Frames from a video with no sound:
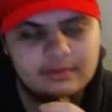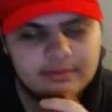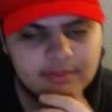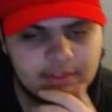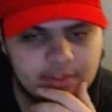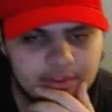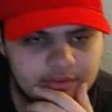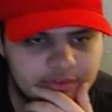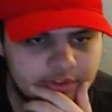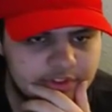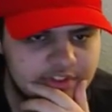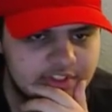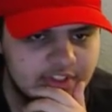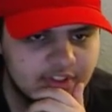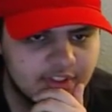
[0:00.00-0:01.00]
you know, of your
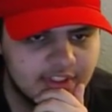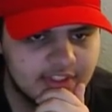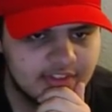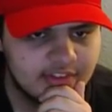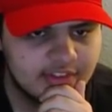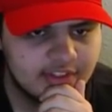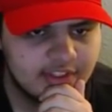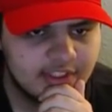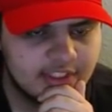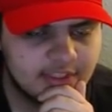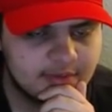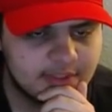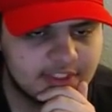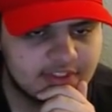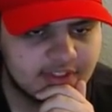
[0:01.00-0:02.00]
tier list,
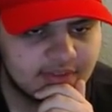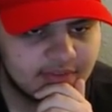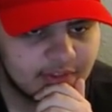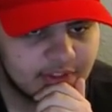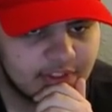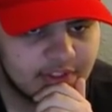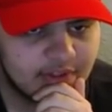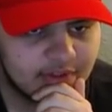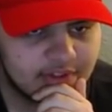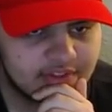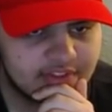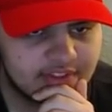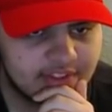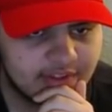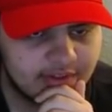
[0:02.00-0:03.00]
because I'm very
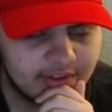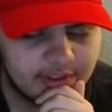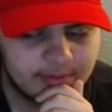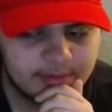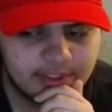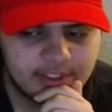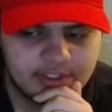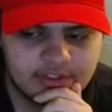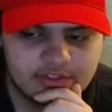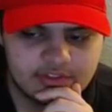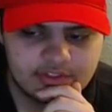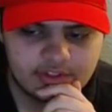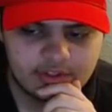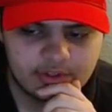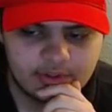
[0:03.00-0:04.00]
curious to hear them.
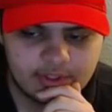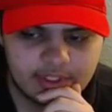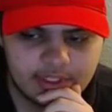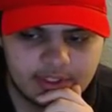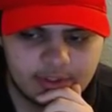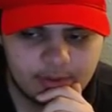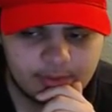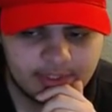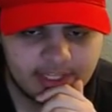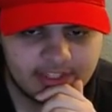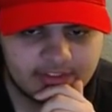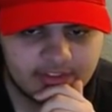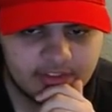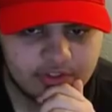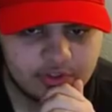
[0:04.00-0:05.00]
So hope you
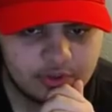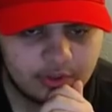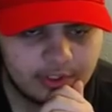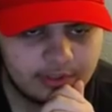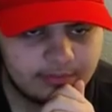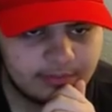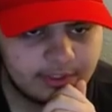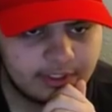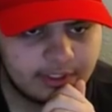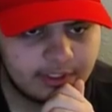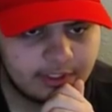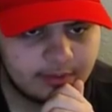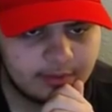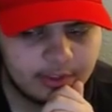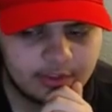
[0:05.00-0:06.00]
guys did enjoy.
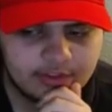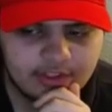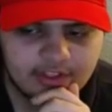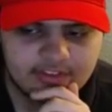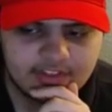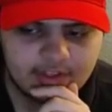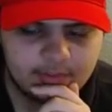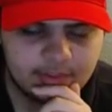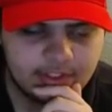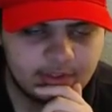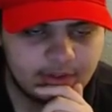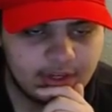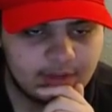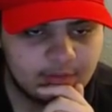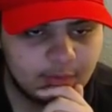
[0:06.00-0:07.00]
Let me know your thoughts down
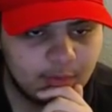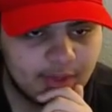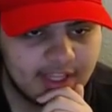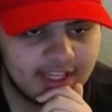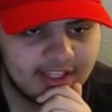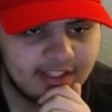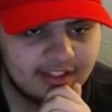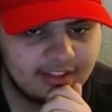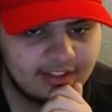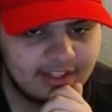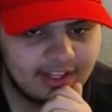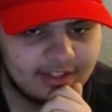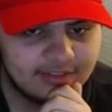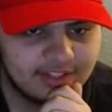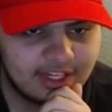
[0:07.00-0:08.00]
below. I'm awaiting a
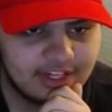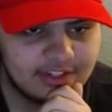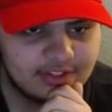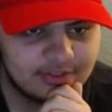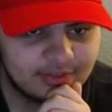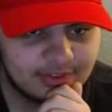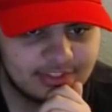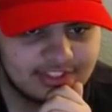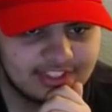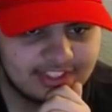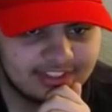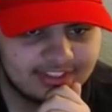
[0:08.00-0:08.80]
lot of controversy.